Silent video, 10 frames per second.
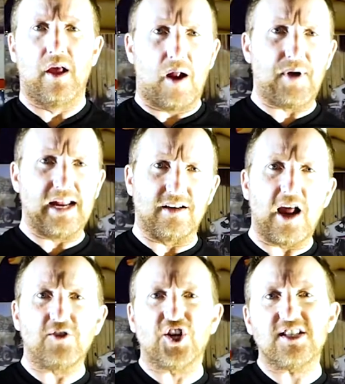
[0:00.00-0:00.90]
All right,
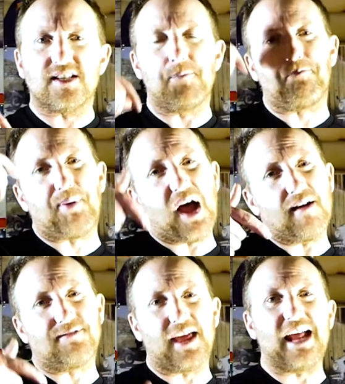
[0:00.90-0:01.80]
now just
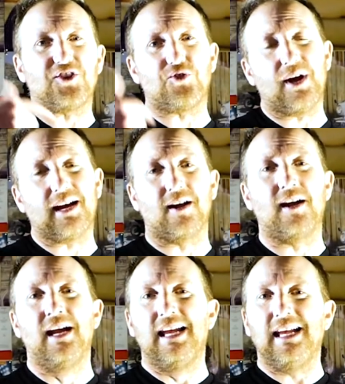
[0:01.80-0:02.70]
above that
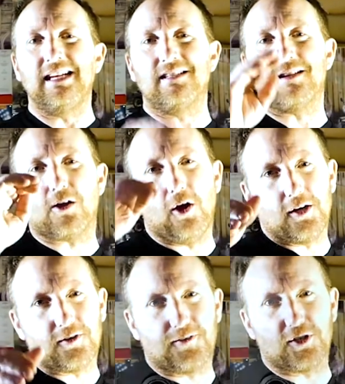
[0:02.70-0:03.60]
trigger is a
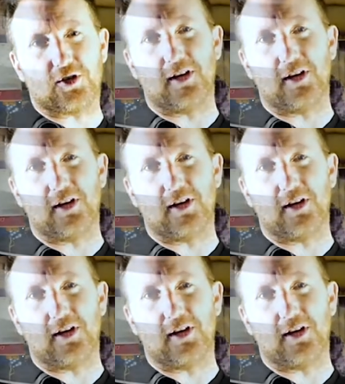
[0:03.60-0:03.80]
controversial